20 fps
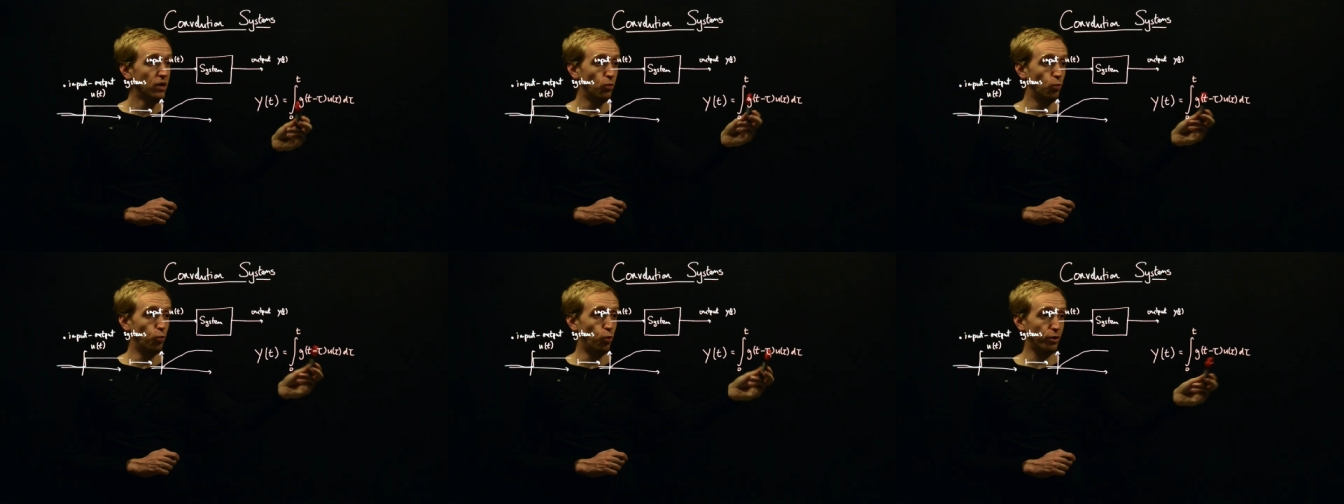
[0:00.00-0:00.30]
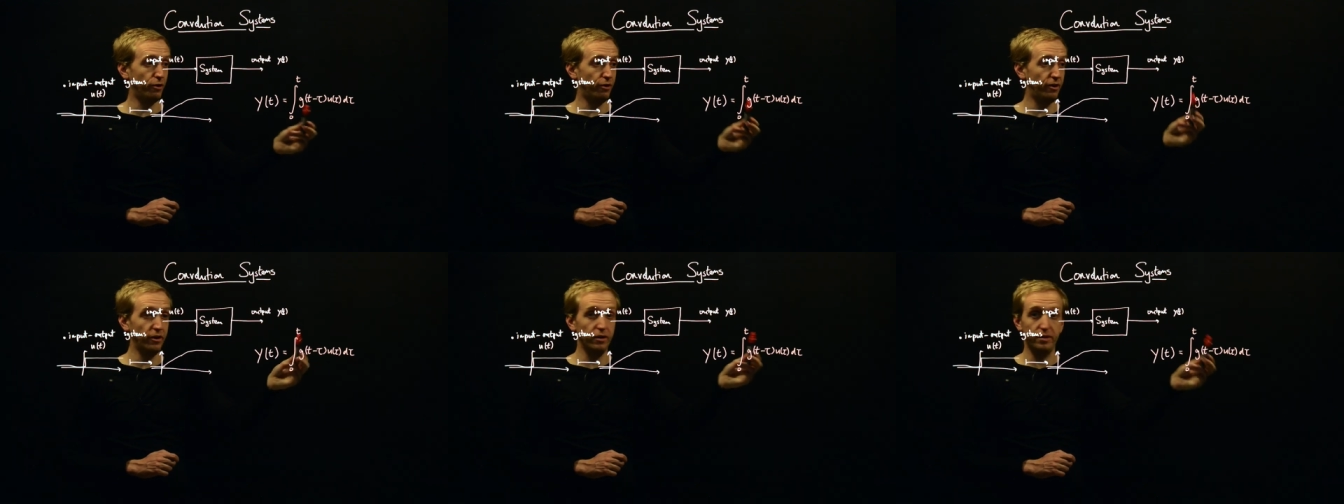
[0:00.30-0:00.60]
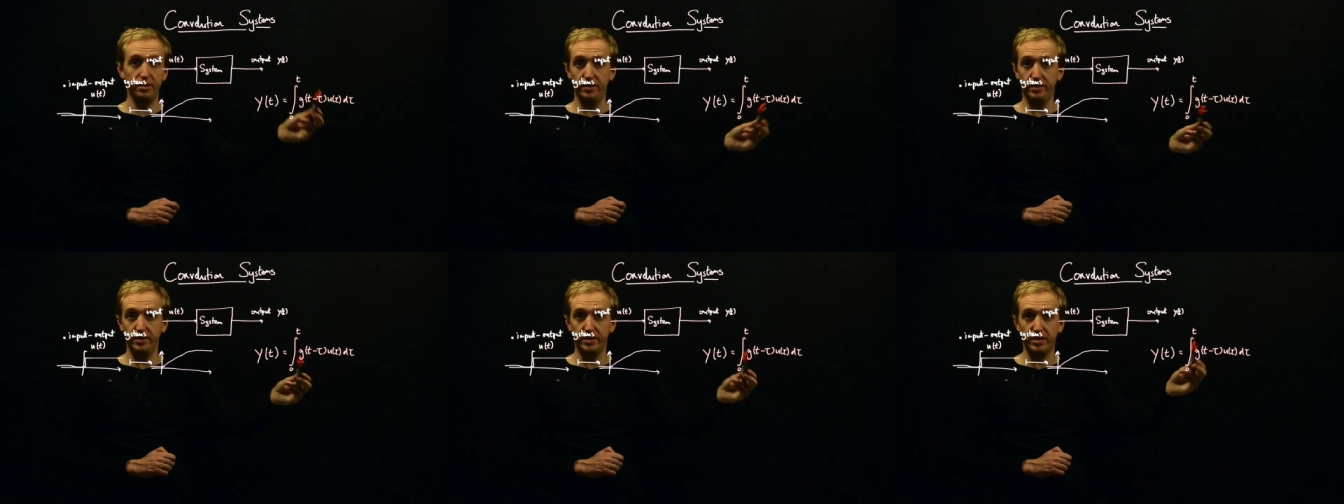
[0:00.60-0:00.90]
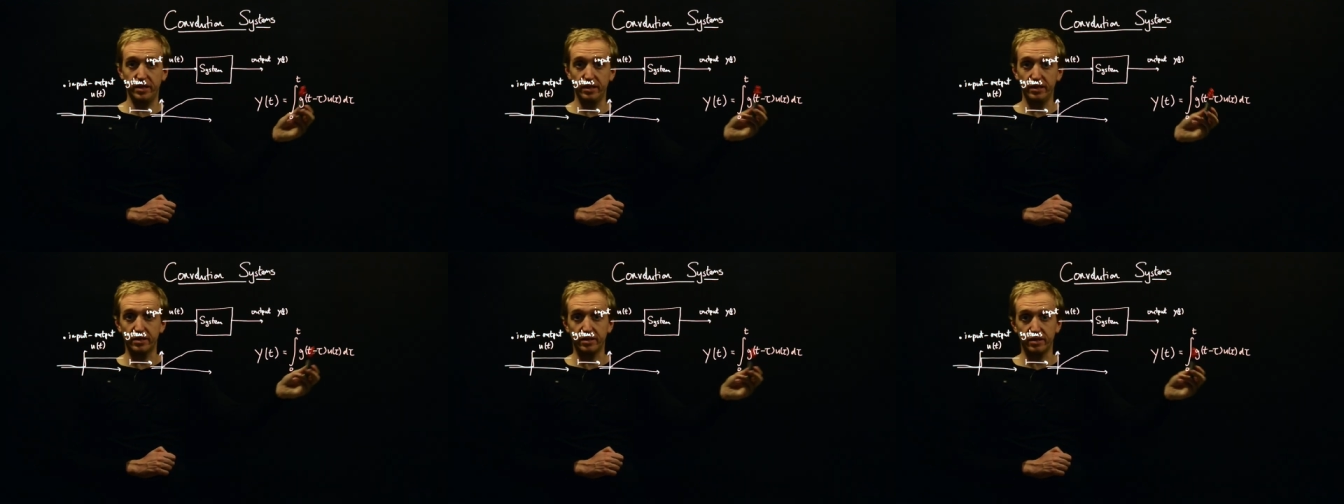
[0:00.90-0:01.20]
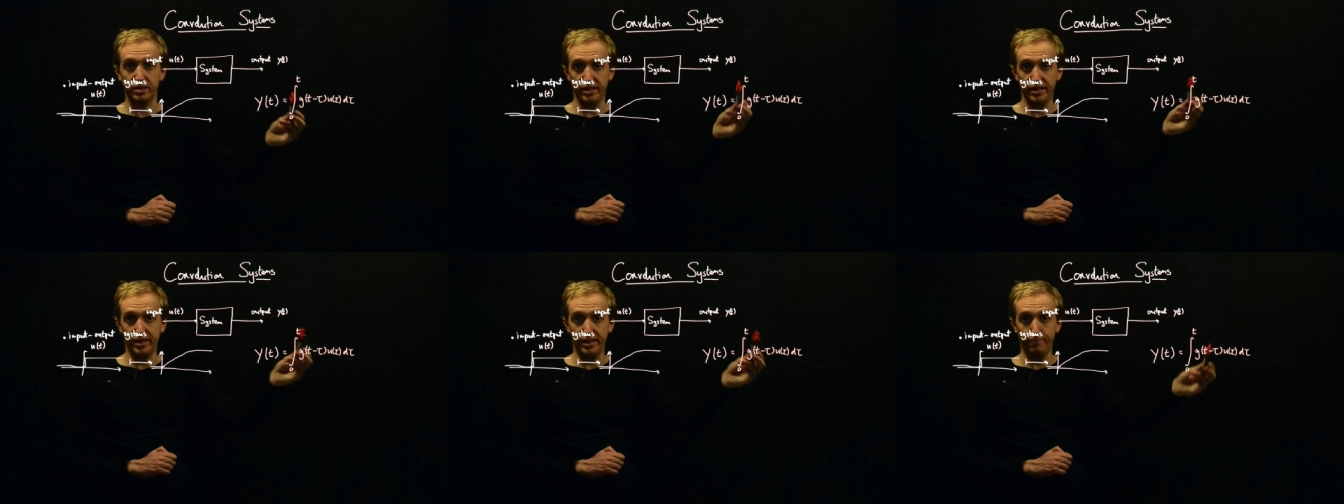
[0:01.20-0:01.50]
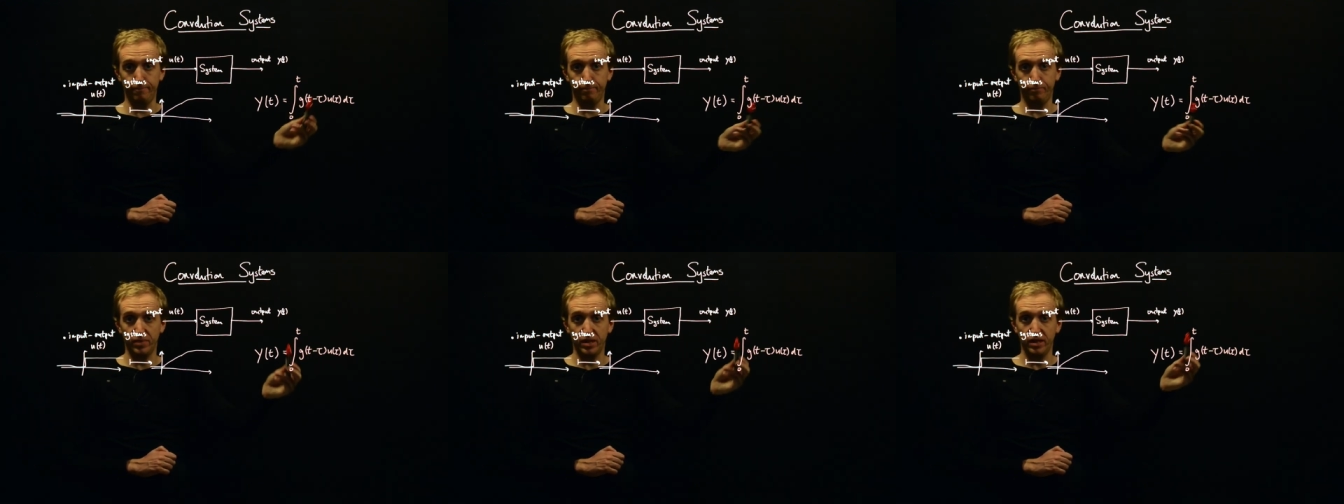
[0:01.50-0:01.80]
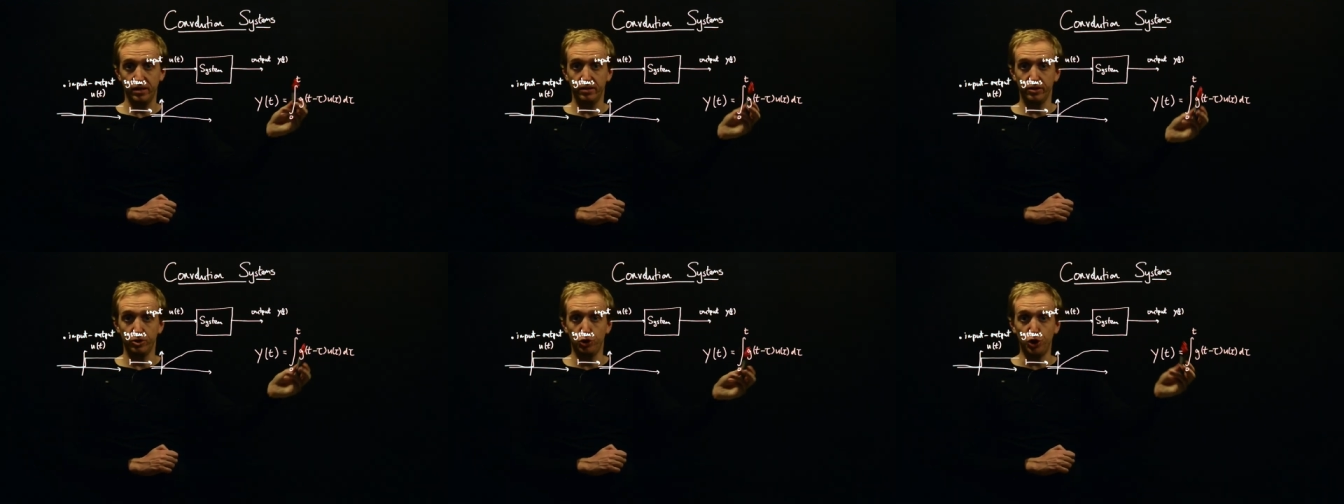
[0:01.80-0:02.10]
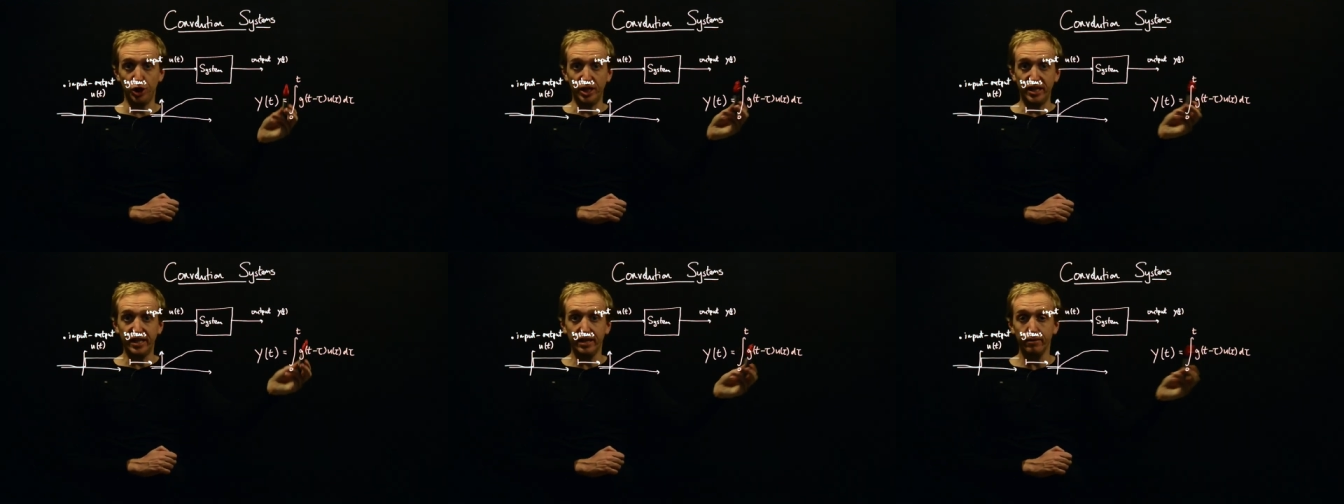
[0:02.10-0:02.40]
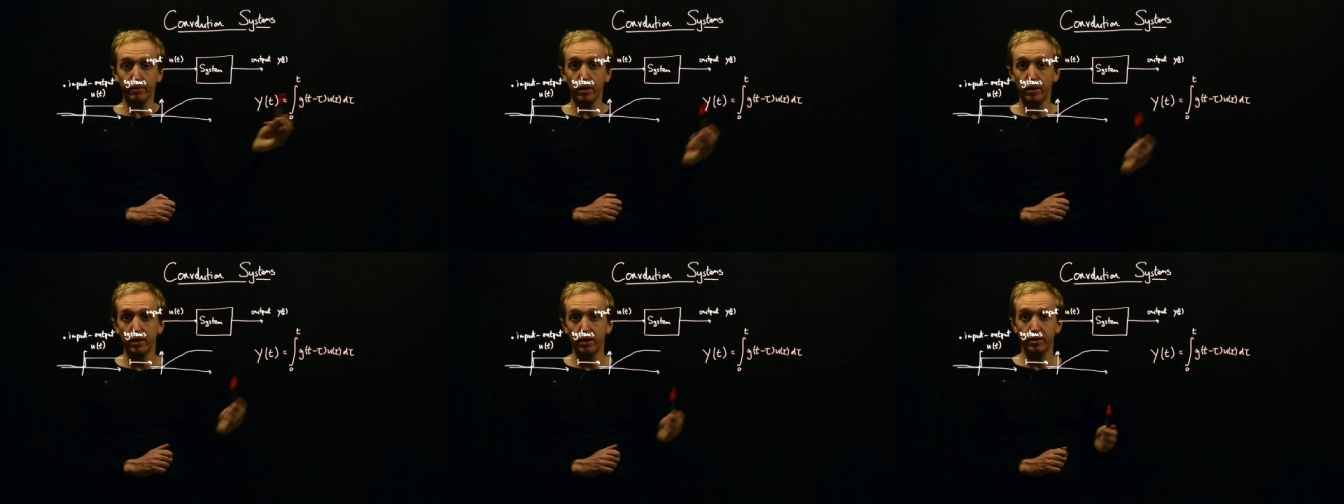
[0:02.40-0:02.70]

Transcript: What on earth is this thing g?